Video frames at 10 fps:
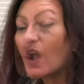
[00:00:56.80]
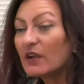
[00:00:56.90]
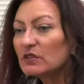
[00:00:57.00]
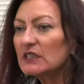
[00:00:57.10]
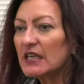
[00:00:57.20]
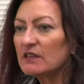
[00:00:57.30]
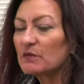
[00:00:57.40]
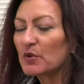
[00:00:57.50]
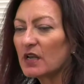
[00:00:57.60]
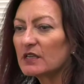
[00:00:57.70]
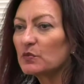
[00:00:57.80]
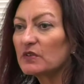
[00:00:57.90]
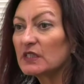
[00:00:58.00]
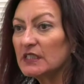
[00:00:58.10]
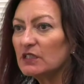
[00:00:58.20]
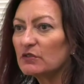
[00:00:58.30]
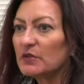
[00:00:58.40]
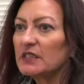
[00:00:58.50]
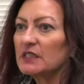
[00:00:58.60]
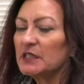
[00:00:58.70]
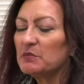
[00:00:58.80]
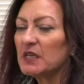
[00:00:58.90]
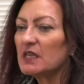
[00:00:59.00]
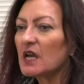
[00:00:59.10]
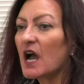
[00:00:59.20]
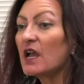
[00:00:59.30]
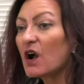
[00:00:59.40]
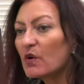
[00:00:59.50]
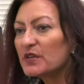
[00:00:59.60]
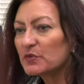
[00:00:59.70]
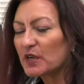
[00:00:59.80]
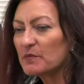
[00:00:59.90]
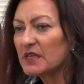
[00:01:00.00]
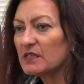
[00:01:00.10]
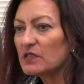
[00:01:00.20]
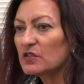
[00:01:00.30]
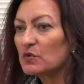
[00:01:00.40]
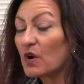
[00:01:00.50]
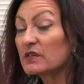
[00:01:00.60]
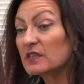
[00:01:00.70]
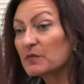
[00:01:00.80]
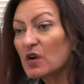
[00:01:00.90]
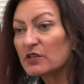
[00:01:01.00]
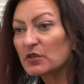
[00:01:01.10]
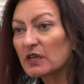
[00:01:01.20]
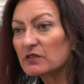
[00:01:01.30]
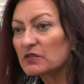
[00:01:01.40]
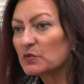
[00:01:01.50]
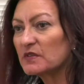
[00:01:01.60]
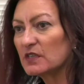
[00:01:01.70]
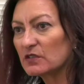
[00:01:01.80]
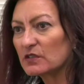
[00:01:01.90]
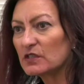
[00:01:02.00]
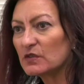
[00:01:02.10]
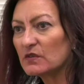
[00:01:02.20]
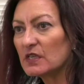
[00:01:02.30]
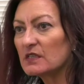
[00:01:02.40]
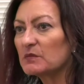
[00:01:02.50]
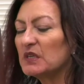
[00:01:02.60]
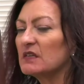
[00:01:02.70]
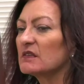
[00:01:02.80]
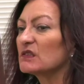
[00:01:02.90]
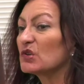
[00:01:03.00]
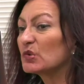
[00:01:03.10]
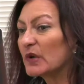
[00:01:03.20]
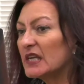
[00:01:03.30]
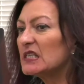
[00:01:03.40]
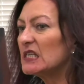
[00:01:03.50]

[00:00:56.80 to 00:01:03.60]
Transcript: I really like the product with Clean Guru and CleanBid. I always recommend it to our subcontractors when they start to do things because it's a great,